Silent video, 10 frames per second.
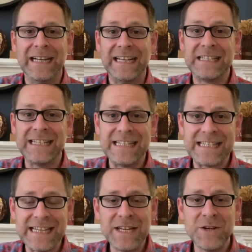It's good to
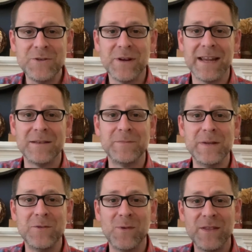see you and to
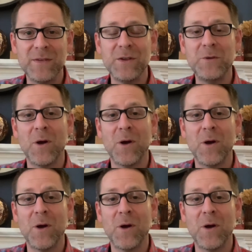be with you.